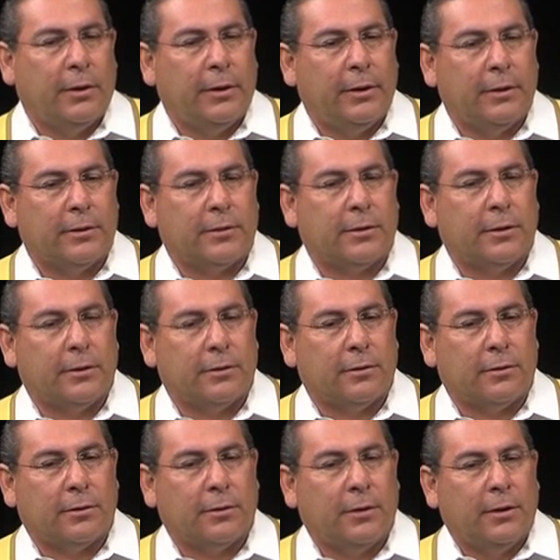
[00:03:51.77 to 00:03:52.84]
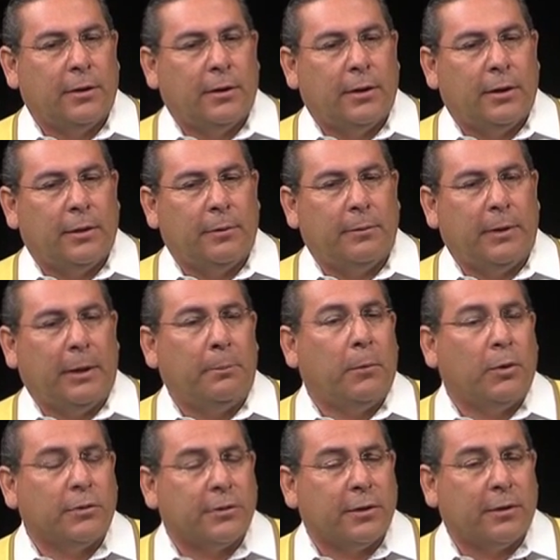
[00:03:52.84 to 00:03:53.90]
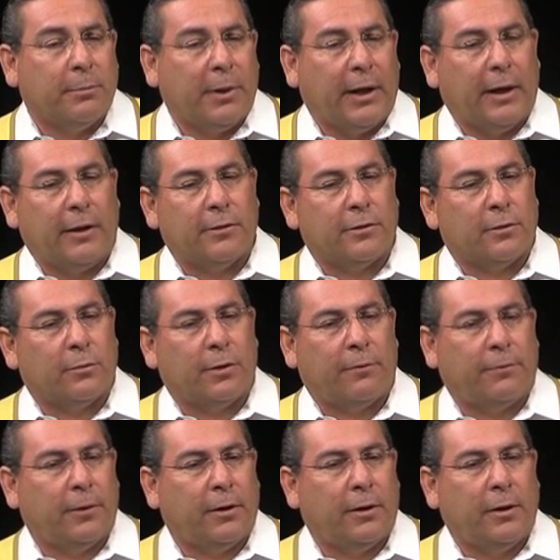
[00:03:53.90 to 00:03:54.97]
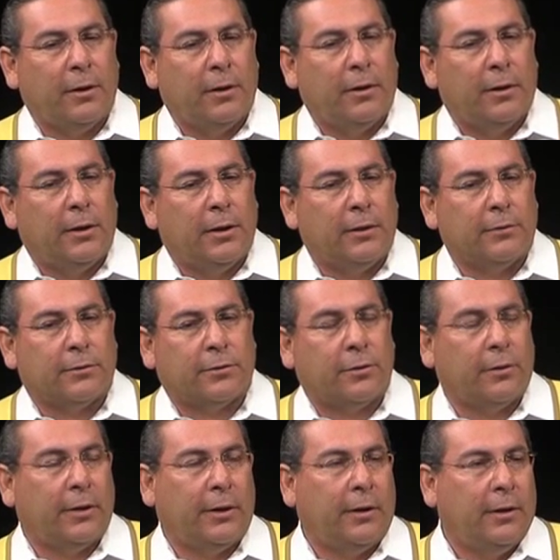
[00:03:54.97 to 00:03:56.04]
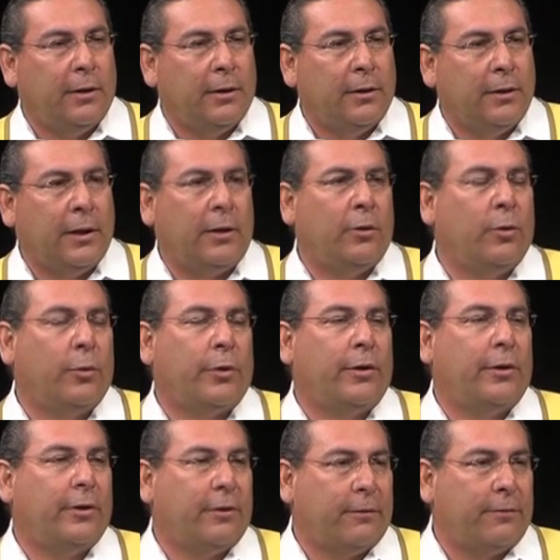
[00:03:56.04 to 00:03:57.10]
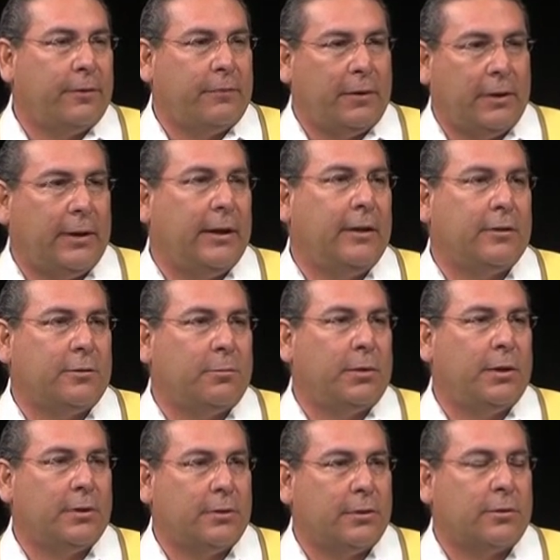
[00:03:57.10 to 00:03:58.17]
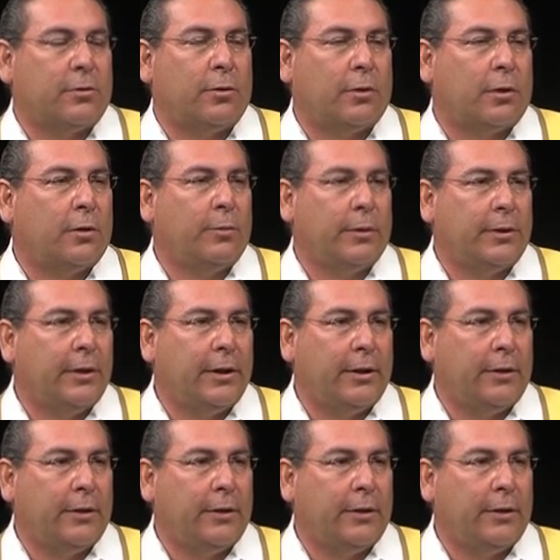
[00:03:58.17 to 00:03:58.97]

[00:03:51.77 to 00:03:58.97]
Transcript: is, is you know, like most of the bands are roughly, uh, certainly not nowhere near the fifty thousand plus historical would tell